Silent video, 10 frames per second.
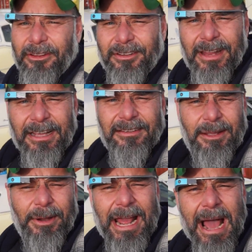this thing and see
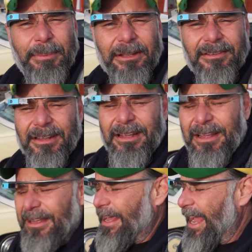what happens.
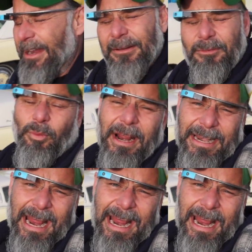And right